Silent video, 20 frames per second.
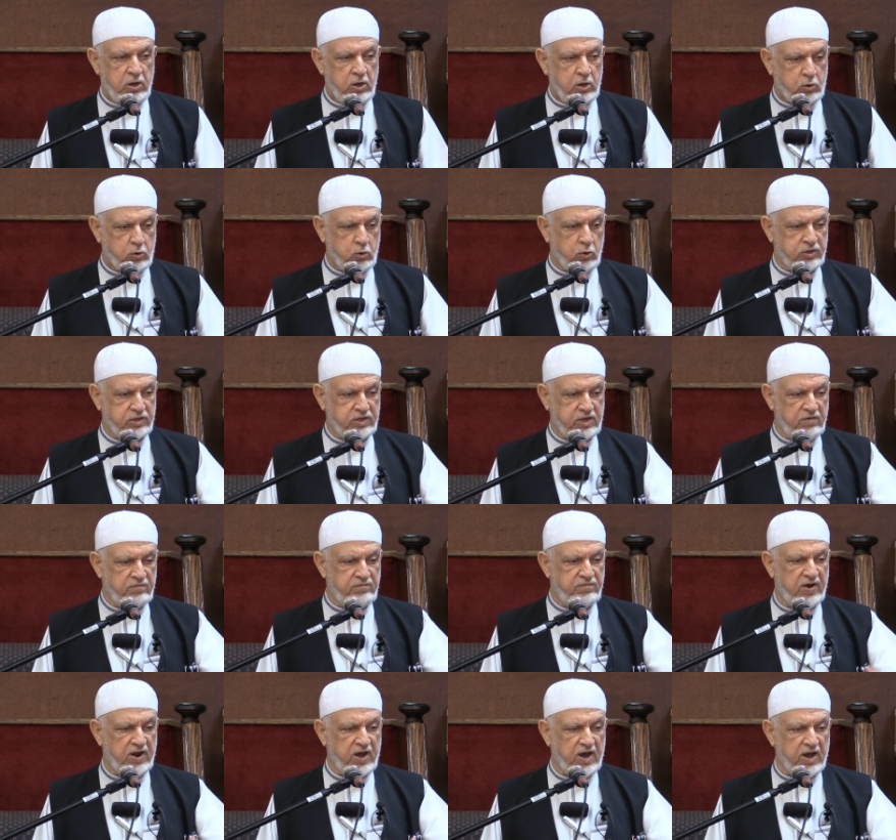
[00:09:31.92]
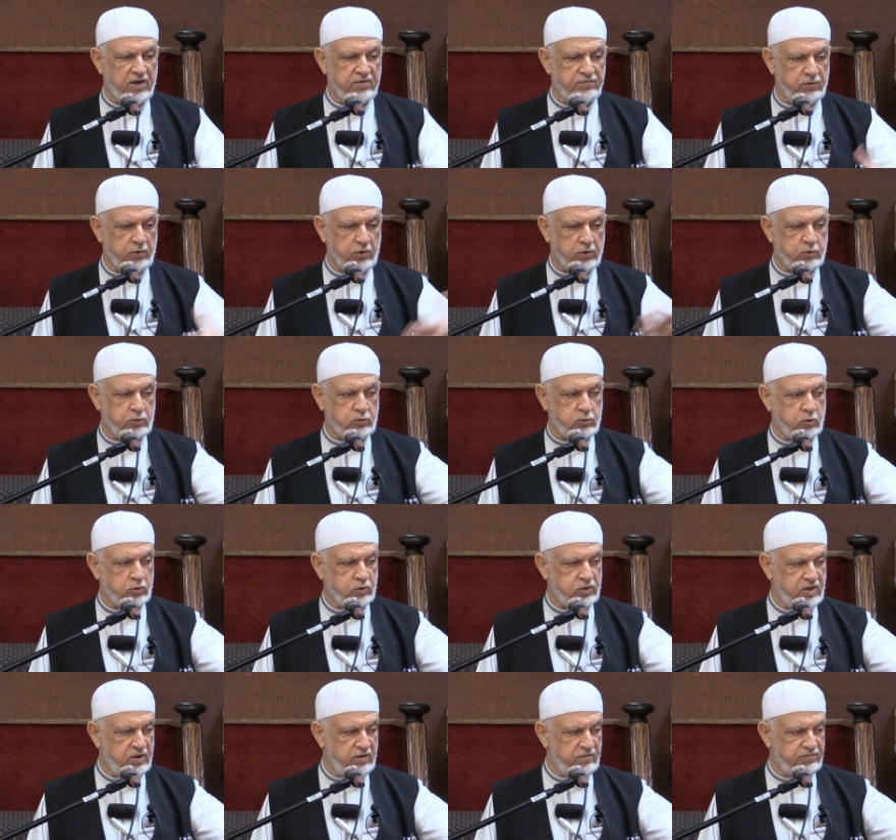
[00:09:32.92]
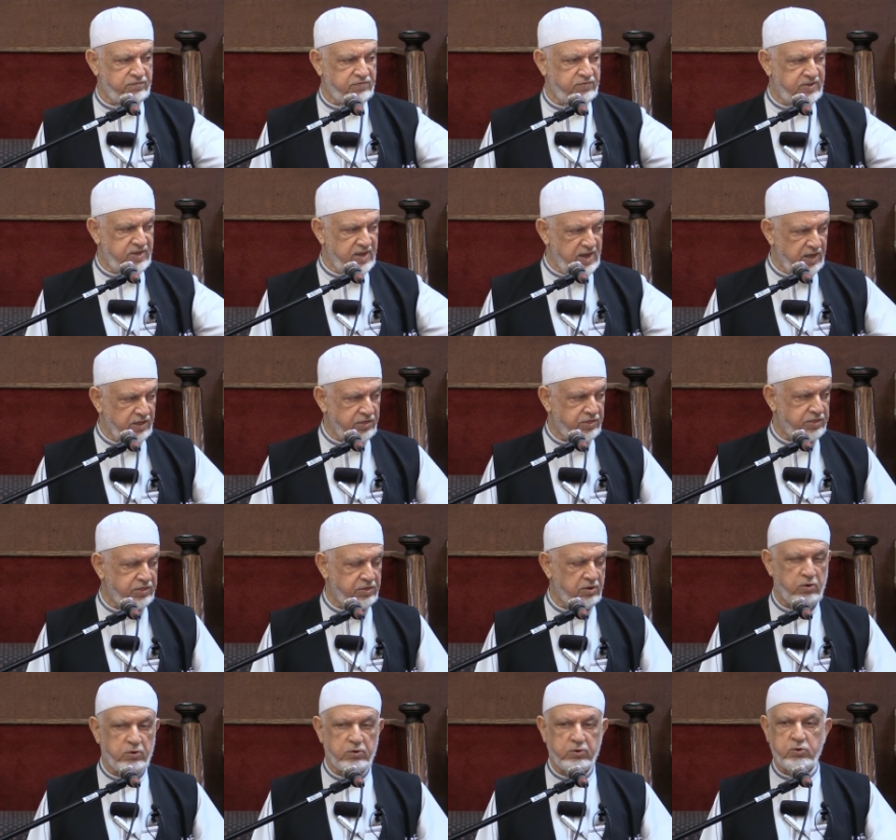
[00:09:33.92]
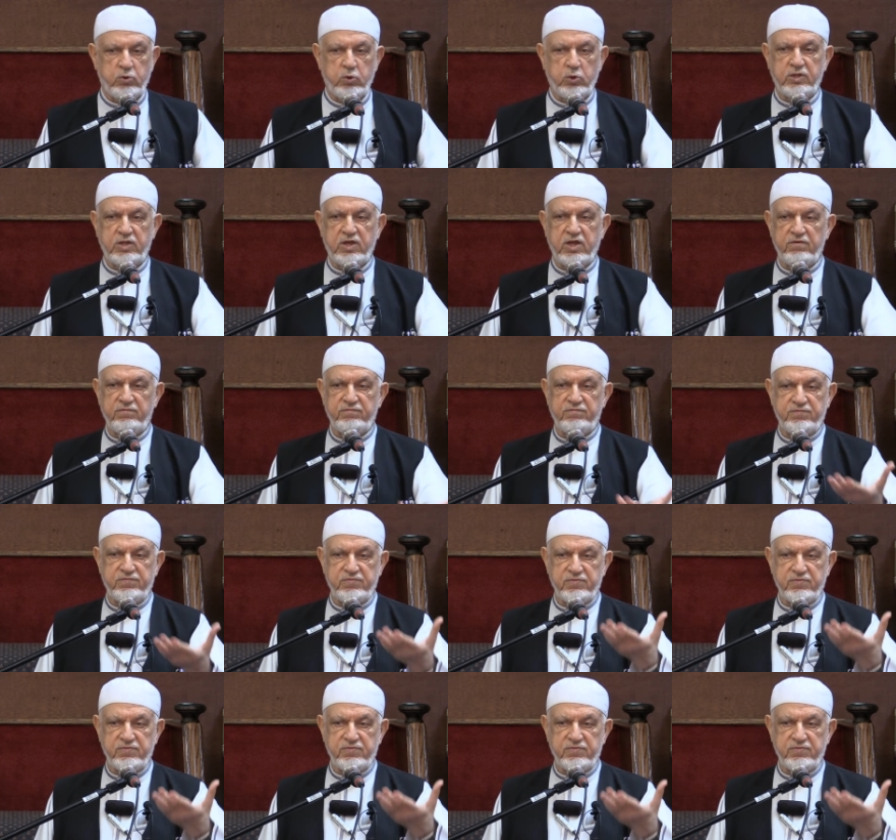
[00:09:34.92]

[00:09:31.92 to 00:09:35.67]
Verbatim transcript: could give life or could give death or could give